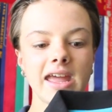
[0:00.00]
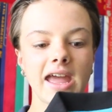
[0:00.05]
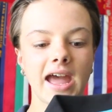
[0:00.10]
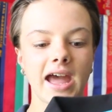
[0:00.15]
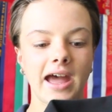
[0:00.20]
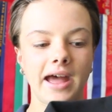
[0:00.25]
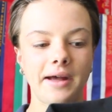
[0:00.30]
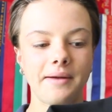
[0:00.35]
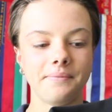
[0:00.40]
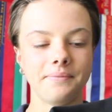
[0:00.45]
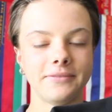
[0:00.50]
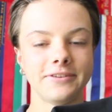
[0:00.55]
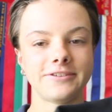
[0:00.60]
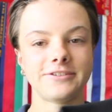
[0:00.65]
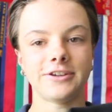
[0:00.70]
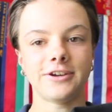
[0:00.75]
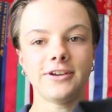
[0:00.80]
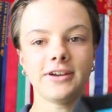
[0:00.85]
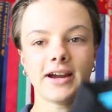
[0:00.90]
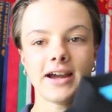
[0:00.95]
um,
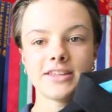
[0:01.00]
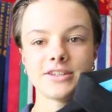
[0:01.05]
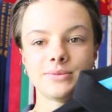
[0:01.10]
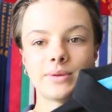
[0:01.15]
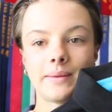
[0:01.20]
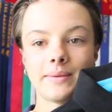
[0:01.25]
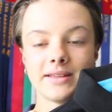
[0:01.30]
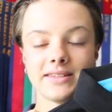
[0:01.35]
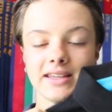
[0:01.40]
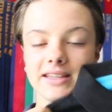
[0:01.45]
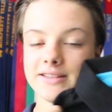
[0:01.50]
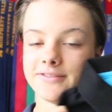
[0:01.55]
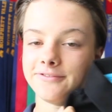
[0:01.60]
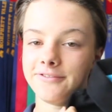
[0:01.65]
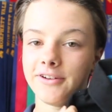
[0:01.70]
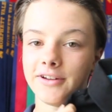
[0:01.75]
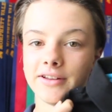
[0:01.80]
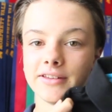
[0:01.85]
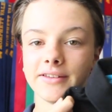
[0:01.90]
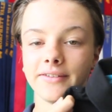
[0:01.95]
so you guys will probably see some
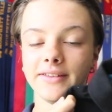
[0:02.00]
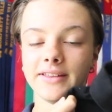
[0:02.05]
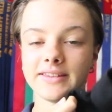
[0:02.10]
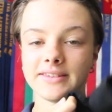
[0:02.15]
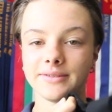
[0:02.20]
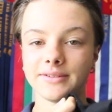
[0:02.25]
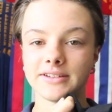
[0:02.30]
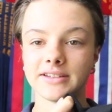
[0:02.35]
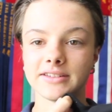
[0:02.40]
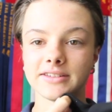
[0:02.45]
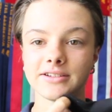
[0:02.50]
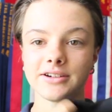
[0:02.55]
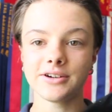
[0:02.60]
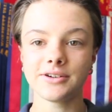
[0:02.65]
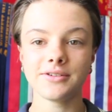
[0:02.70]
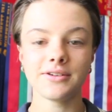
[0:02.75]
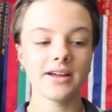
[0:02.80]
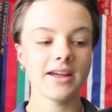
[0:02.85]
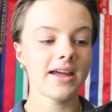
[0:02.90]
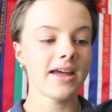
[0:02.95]
photos of this, which is
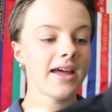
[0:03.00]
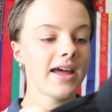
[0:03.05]
cool.